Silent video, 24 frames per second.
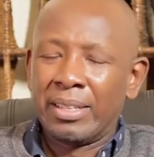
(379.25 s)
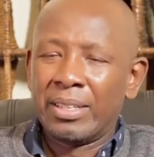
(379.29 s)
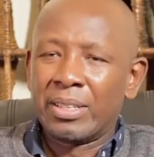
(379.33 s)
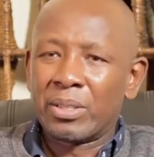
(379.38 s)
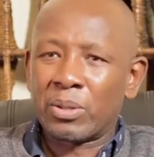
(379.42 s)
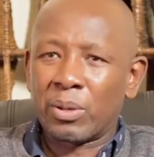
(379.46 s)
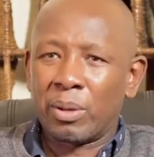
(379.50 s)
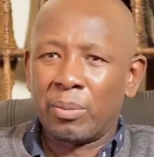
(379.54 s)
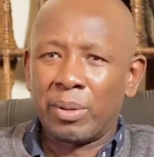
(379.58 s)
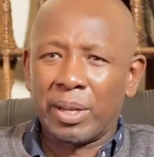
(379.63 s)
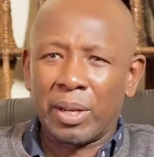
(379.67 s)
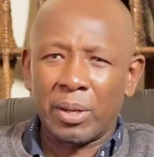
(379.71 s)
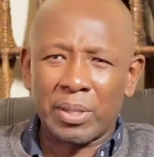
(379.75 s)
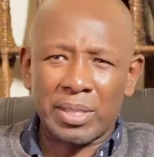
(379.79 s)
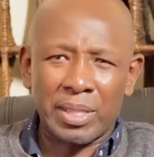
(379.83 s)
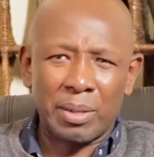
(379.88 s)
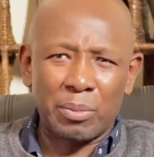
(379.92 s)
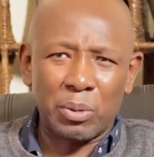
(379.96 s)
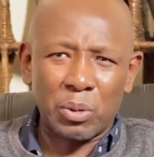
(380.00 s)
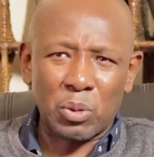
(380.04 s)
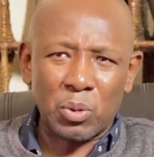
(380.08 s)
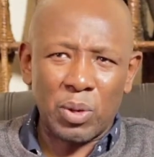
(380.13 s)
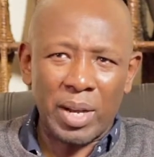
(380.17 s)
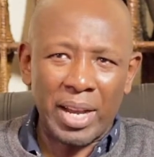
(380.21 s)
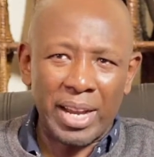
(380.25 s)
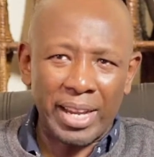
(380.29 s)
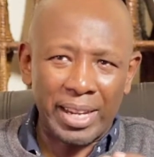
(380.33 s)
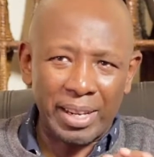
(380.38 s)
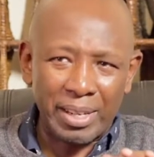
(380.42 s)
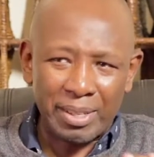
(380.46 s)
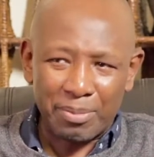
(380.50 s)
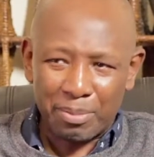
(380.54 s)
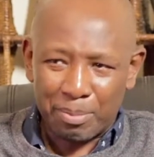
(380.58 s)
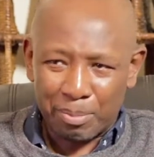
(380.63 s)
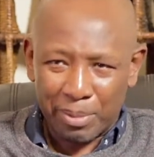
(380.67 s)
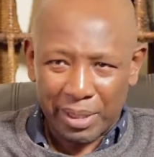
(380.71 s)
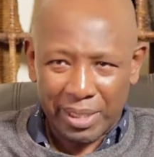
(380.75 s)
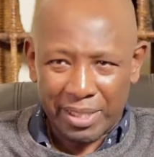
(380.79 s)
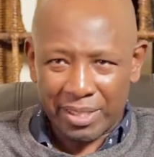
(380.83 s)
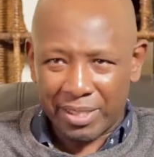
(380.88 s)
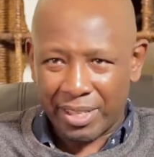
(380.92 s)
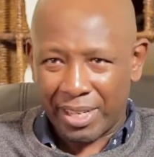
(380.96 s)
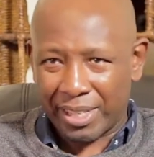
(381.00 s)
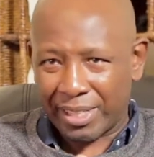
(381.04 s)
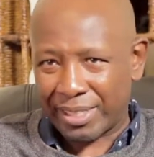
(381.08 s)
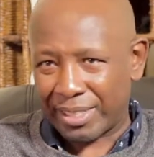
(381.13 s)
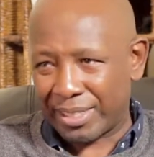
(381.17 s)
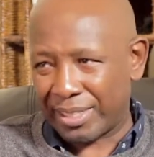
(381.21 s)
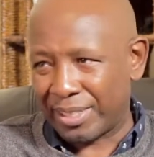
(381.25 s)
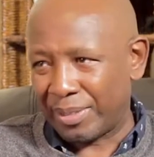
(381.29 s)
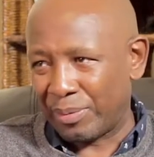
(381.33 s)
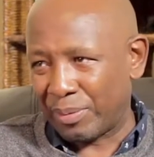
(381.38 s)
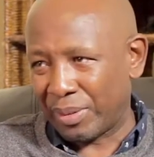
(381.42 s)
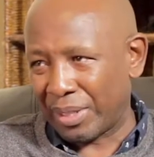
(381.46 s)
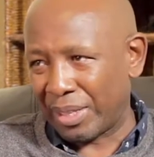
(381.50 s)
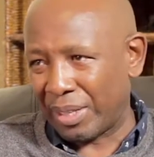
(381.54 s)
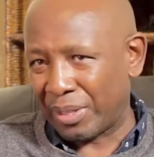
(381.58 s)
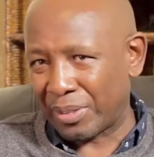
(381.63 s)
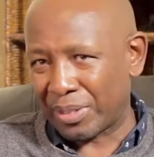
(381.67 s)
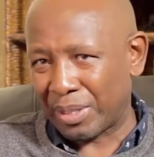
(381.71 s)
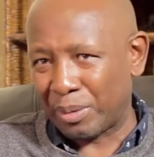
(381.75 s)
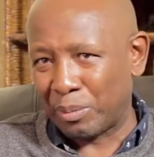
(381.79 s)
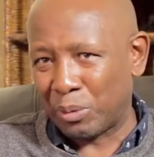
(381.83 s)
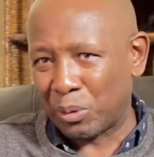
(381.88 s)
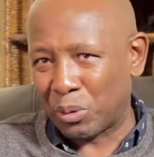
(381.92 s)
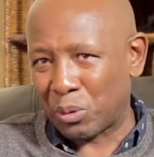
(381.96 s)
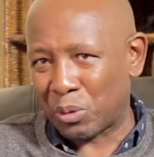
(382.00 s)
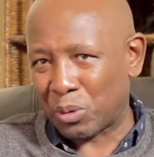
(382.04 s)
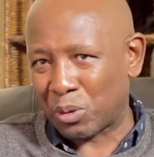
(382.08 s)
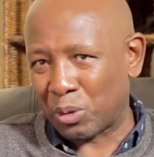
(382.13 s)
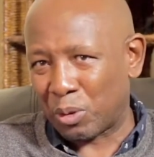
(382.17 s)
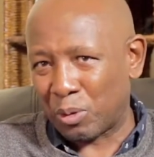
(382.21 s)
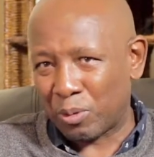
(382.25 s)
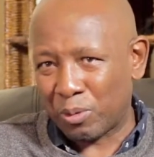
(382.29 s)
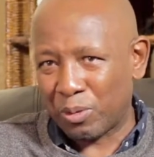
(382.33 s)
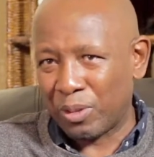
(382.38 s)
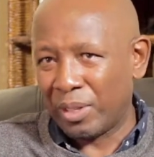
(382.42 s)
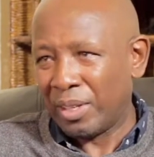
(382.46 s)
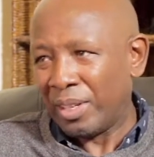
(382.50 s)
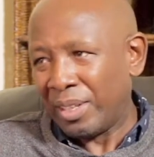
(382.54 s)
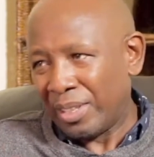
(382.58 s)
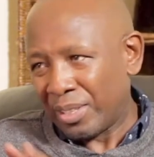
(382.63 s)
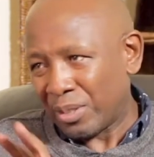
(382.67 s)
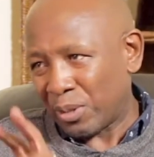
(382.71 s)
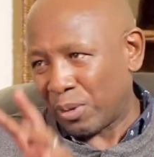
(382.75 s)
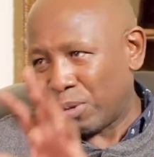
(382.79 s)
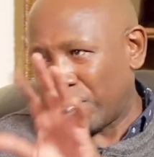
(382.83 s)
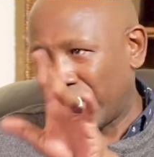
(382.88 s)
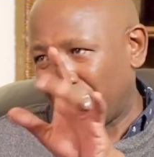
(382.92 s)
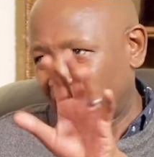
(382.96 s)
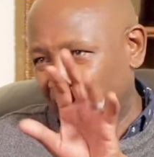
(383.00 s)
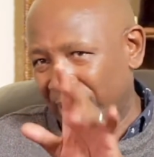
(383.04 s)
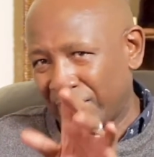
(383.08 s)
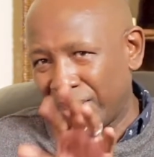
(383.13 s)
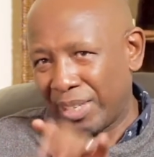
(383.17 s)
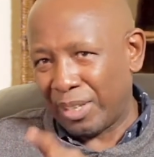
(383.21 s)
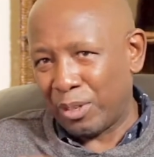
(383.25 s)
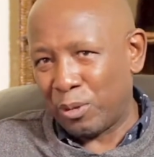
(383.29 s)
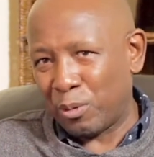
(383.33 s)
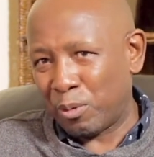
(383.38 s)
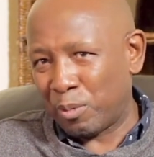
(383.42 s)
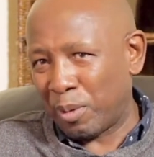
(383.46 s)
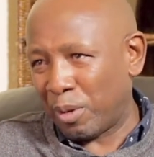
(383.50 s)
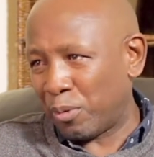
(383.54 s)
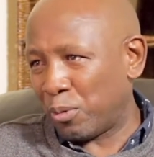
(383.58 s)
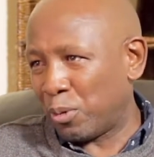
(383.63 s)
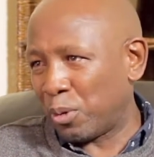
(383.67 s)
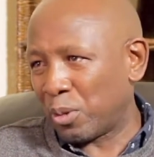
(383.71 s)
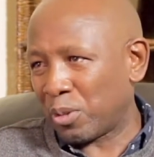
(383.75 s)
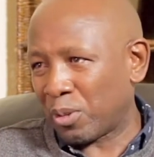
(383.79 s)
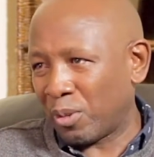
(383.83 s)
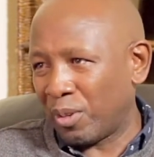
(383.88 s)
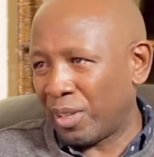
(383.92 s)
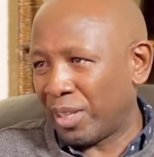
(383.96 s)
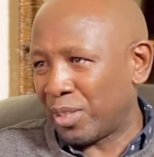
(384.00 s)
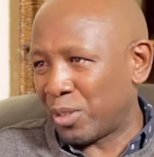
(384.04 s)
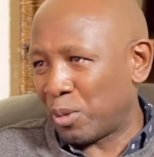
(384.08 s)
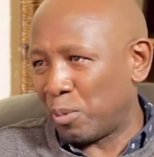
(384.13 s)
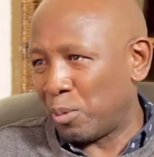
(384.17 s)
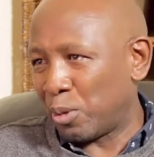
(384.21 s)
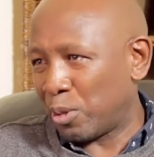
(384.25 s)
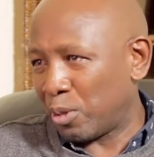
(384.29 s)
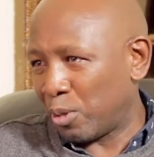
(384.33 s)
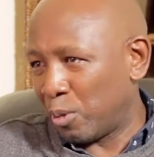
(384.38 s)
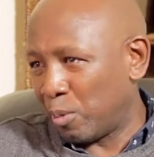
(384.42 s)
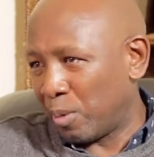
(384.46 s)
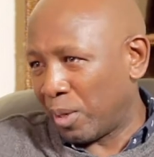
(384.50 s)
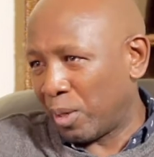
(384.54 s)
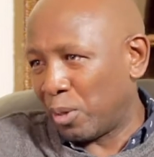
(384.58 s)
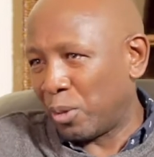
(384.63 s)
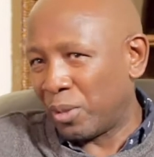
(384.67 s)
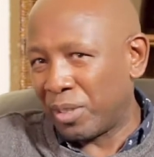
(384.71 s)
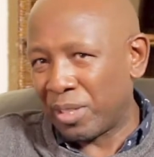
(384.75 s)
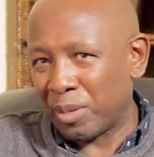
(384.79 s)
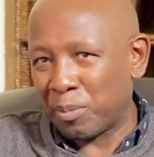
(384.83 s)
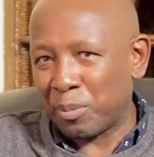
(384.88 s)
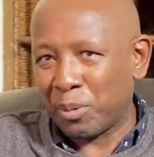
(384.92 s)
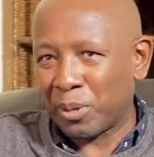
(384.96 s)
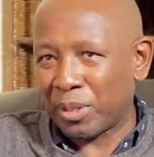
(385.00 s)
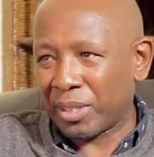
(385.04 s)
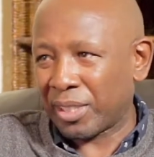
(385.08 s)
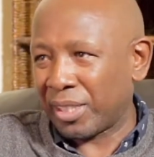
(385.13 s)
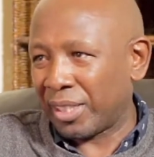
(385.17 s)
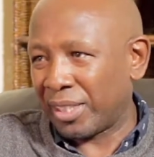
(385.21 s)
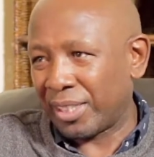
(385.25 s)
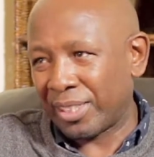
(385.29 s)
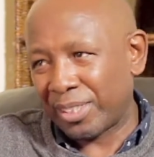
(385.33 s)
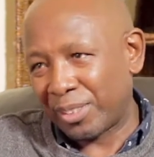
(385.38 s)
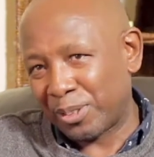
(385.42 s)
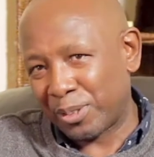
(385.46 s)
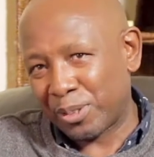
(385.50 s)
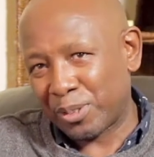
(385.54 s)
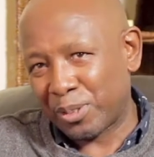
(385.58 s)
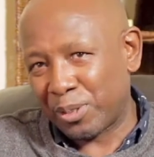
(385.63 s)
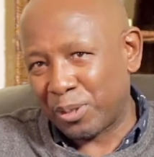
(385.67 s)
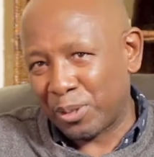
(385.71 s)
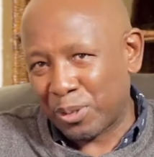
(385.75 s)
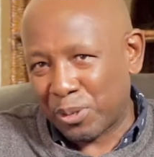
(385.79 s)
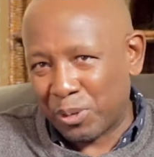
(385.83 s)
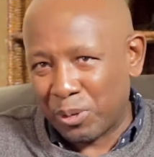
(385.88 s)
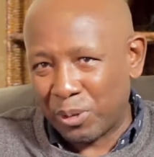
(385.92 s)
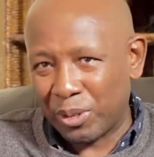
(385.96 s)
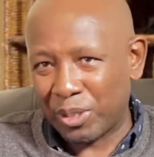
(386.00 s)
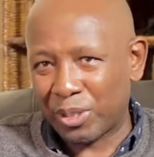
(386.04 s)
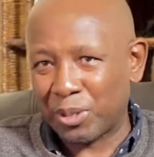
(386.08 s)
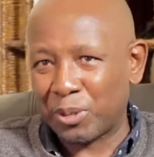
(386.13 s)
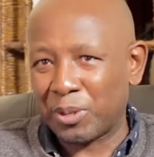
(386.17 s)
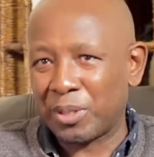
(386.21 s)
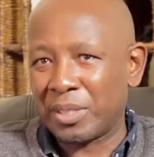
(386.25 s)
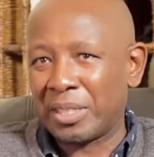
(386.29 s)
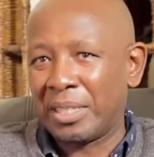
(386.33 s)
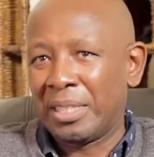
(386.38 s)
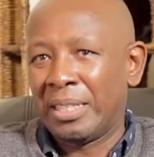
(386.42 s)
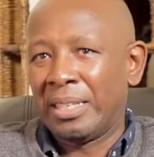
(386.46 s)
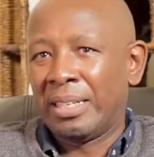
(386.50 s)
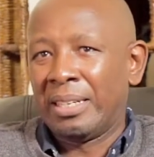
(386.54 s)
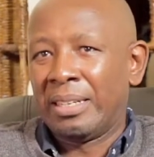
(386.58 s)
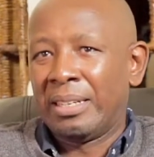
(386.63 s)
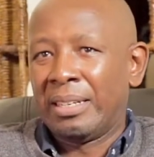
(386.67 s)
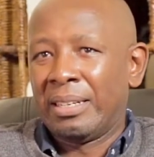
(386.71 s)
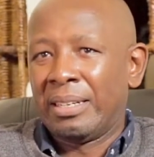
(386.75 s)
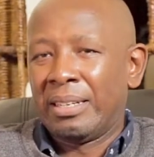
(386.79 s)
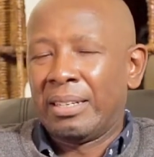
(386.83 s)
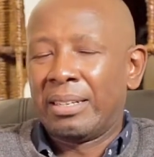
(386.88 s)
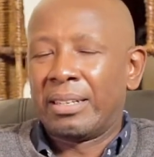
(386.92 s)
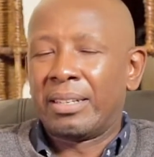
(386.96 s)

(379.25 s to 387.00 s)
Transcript: So, I mean, I was able to hide my tracks. I was able to sort of so long as and my folks, so long as you brought home a good report card, there was, there was no issues. Yeah.